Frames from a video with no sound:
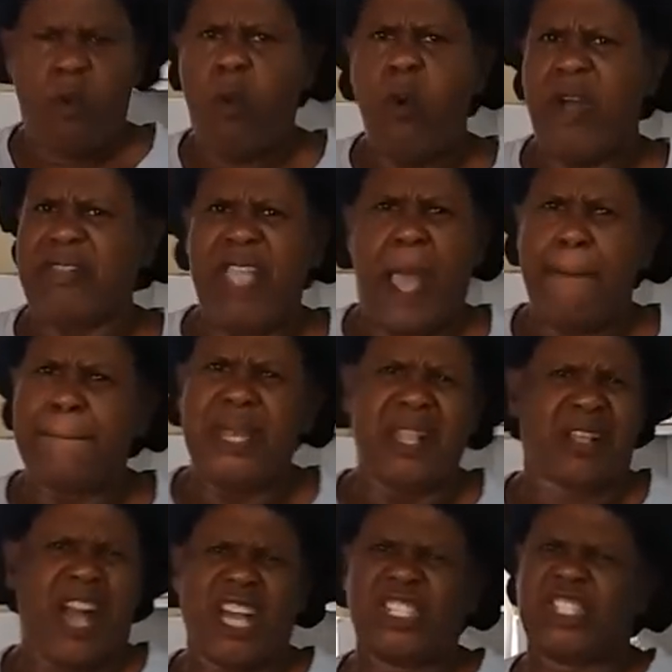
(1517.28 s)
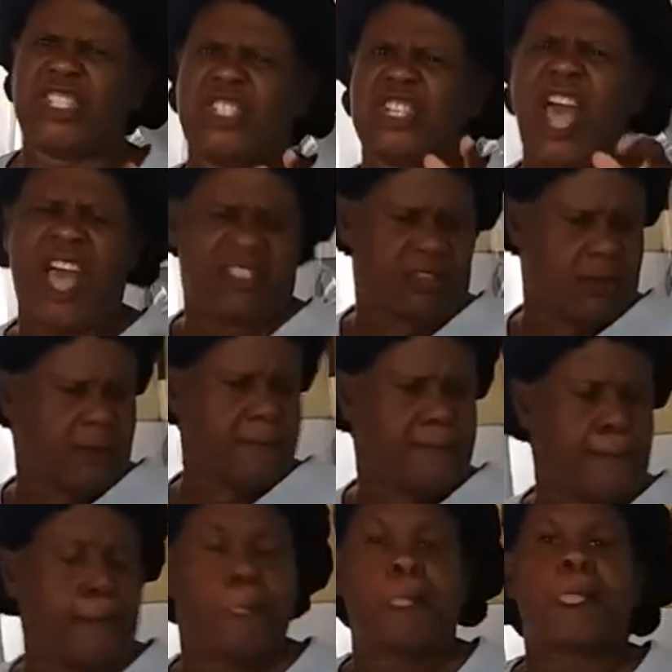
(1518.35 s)
Put not milk a shot.
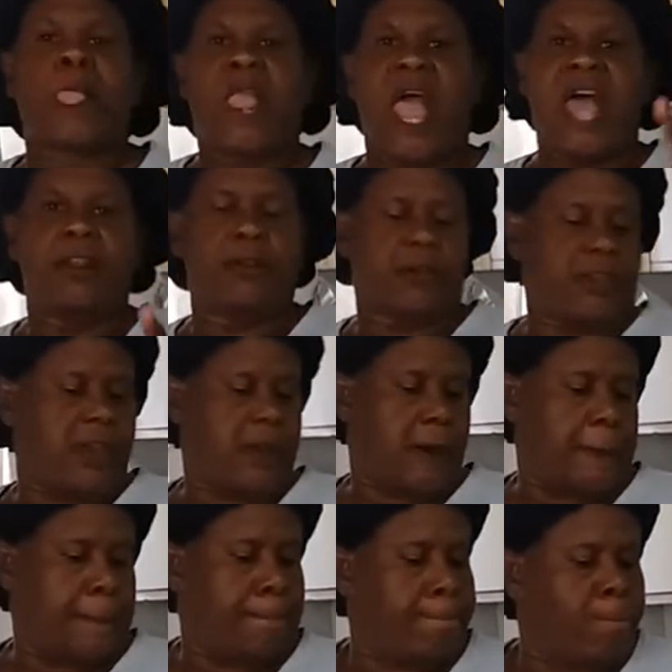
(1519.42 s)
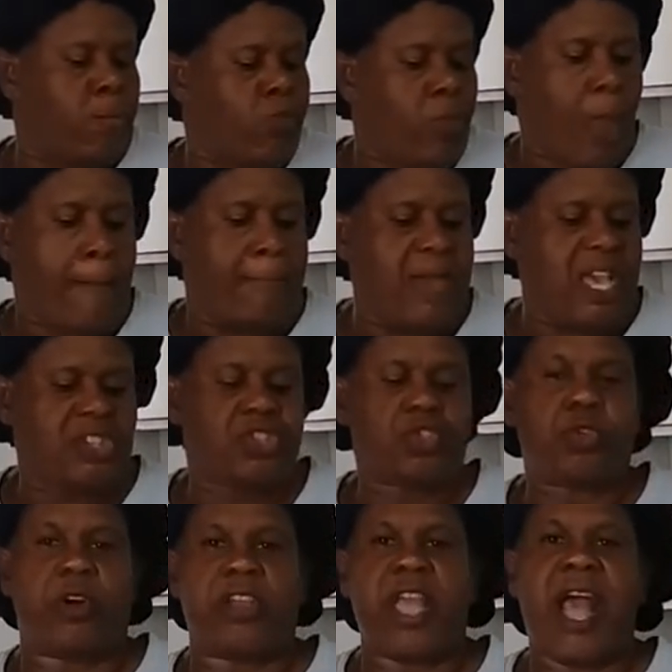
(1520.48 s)
And look here. Make
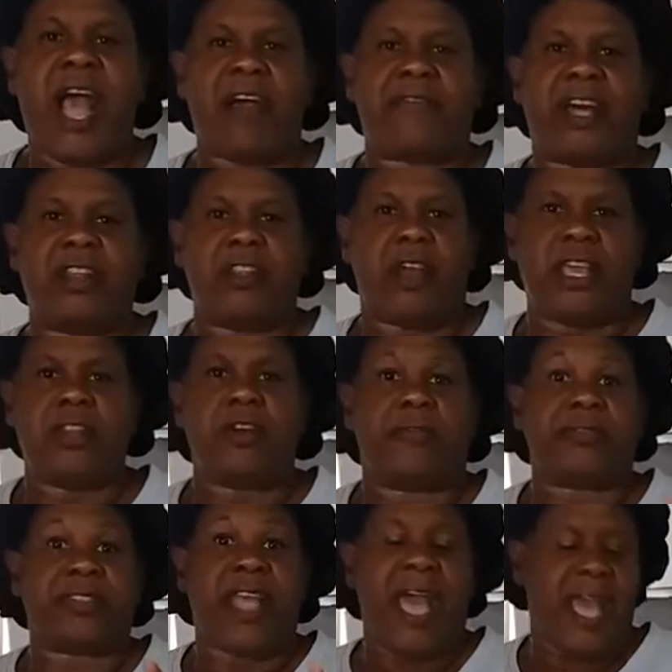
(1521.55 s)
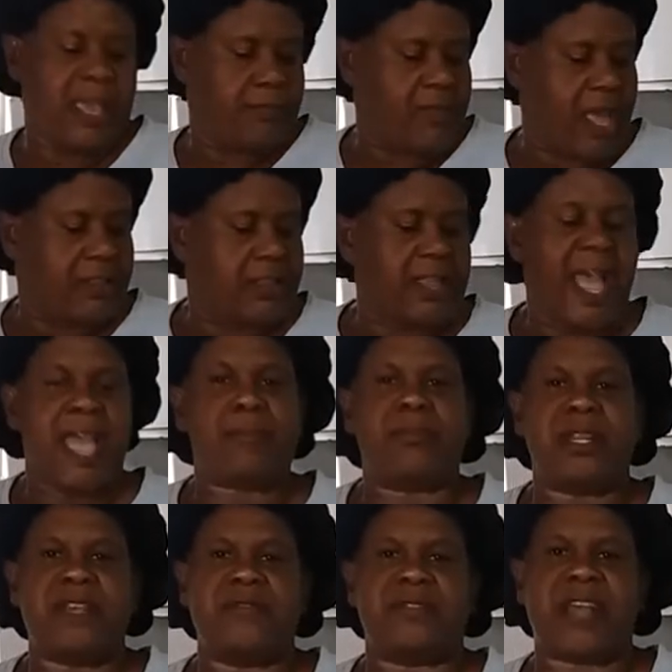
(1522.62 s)
sure you have enough time, that the
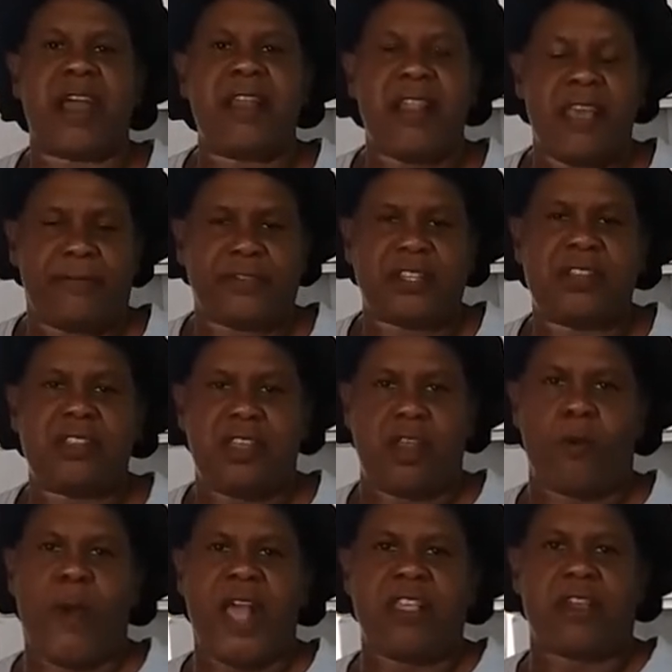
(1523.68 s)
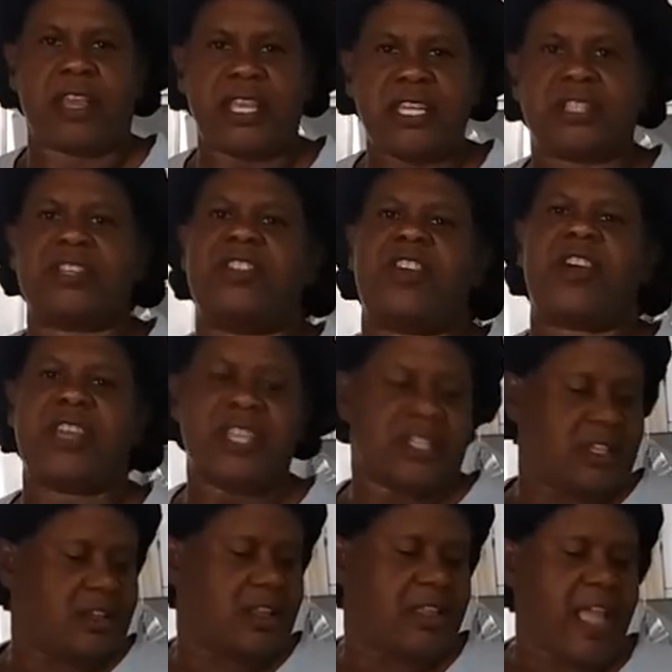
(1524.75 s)
thyme leaves are left in there. While you're eating
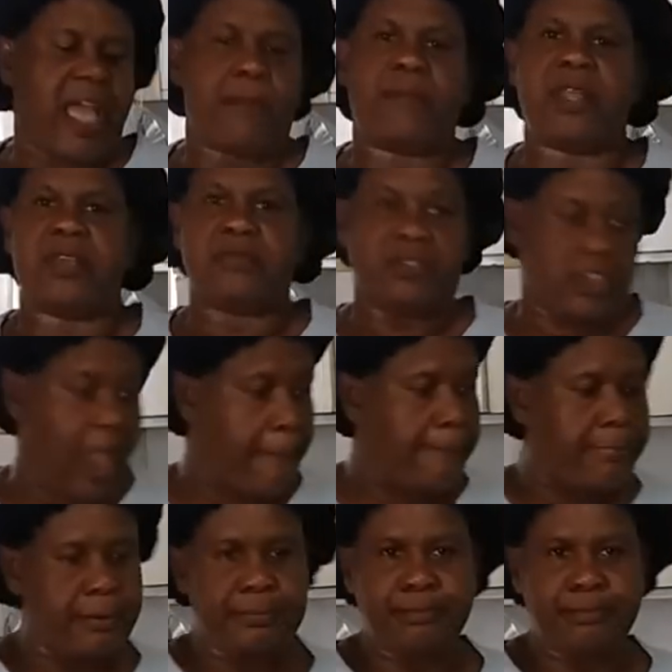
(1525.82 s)
the thyme leaves, yeah?